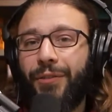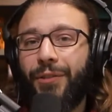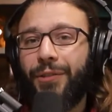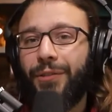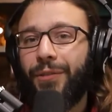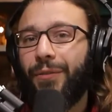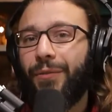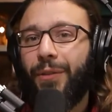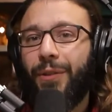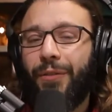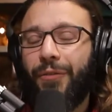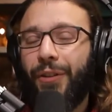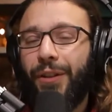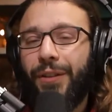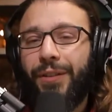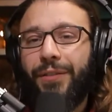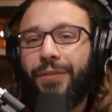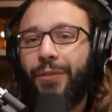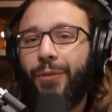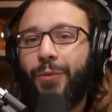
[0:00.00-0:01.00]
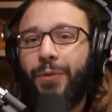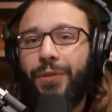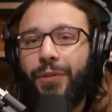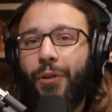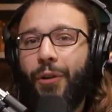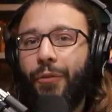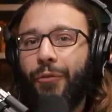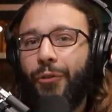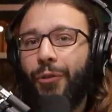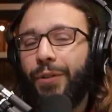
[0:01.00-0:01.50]
And then when the festival was
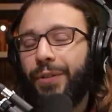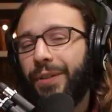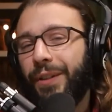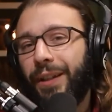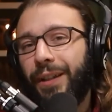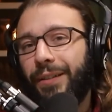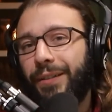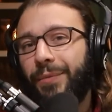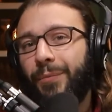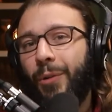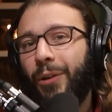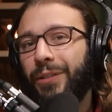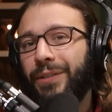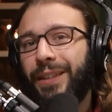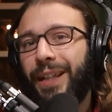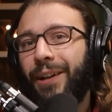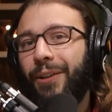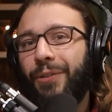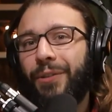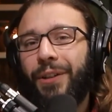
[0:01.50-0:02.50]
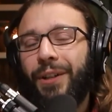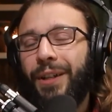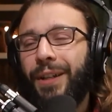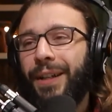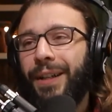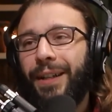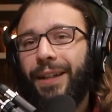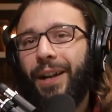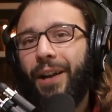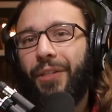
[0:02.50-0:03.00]
over, it's like a small town.
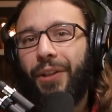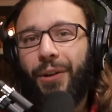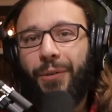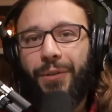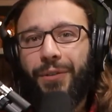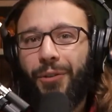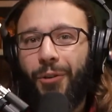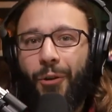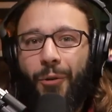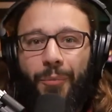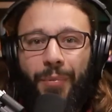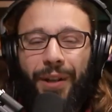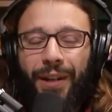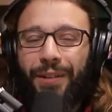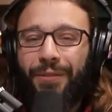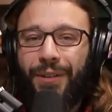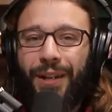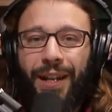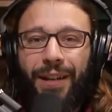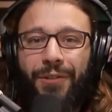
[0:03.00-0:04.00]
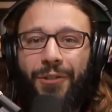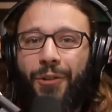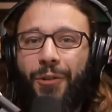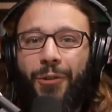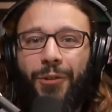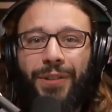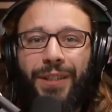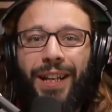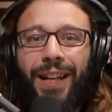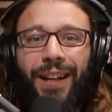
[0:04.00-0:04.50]
Nothing was open. We had no
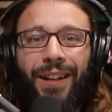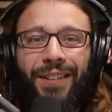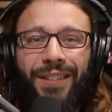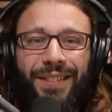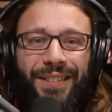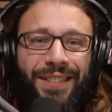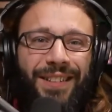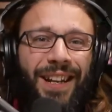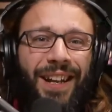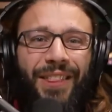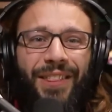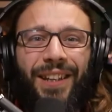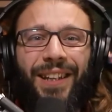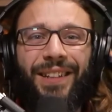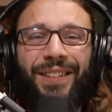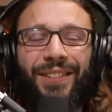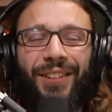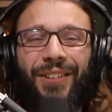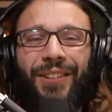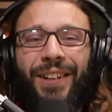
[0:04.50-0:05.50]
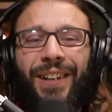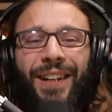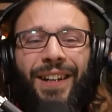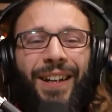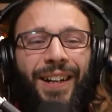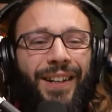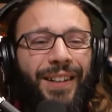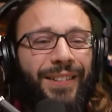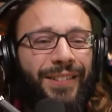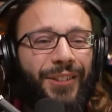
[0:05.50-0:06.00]
hotels, nothing. So
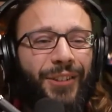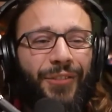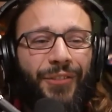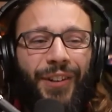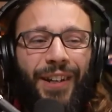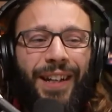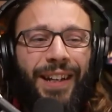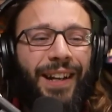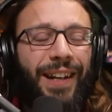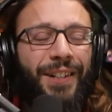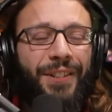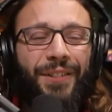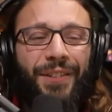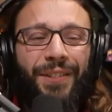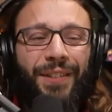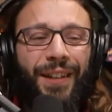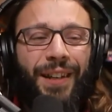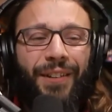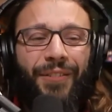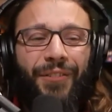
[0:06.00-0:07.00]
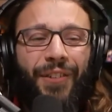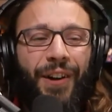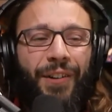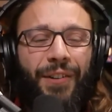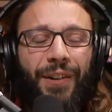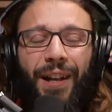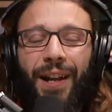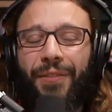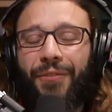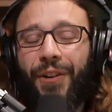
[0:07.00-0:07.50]
Tufik and I just like
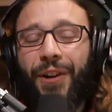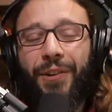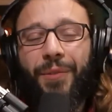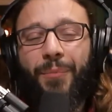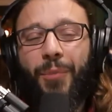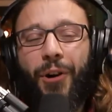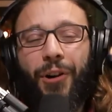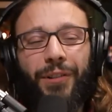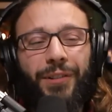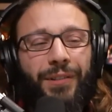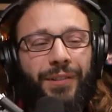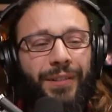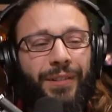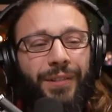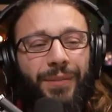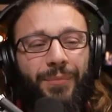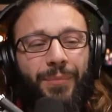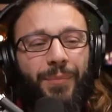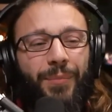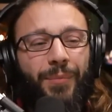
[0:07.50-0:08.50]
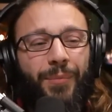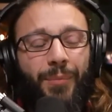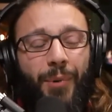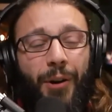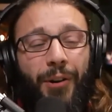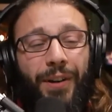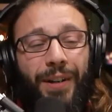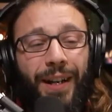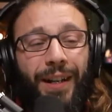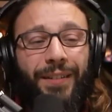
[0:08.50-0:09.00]
found, I found a park to
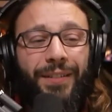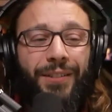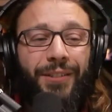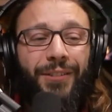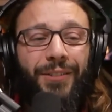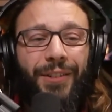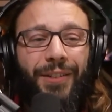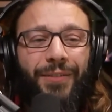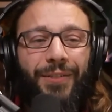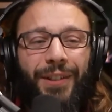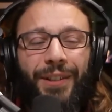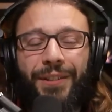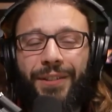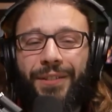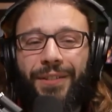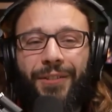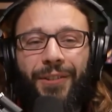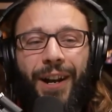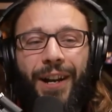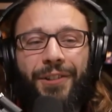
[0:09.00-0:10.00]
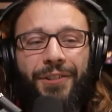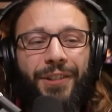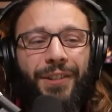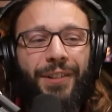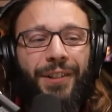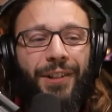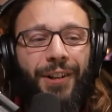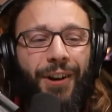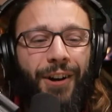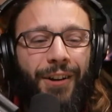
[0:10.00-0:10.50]
park next to, and we just crashed in
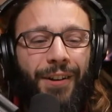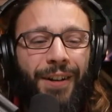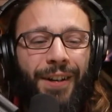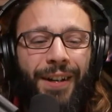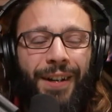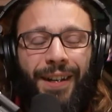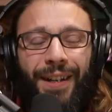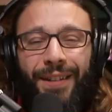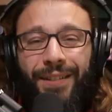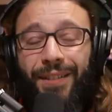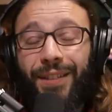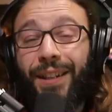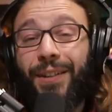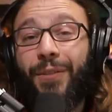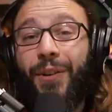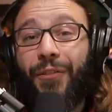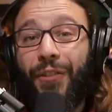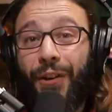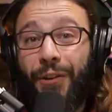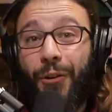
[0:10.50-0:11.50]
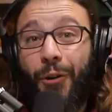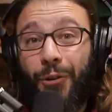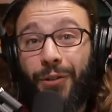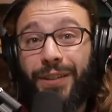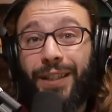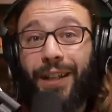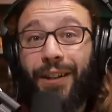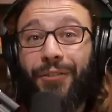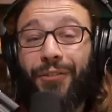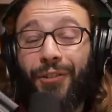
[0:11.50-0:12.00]
the car. So then we found a
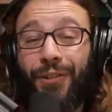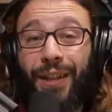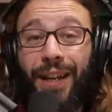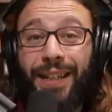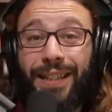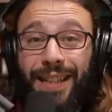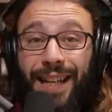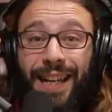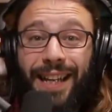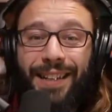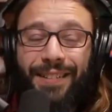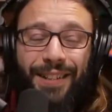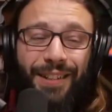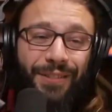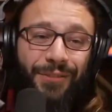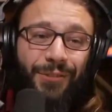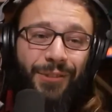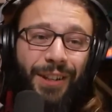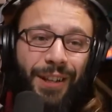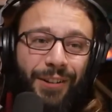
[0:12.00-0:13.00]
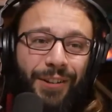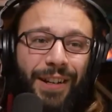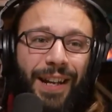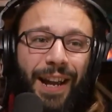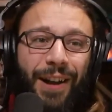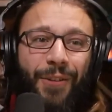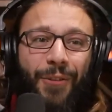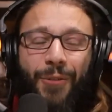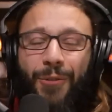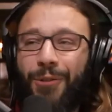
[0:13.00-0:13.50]
hotel for that day, because we're like,
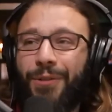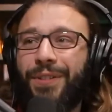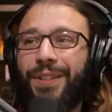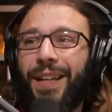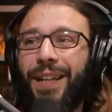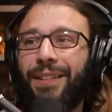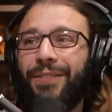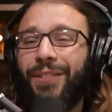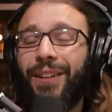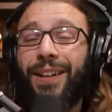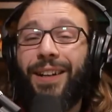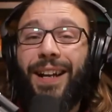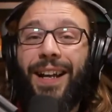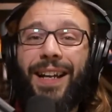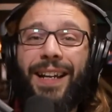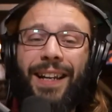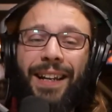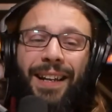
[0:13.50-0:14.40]
okay, well, we're staying for the night.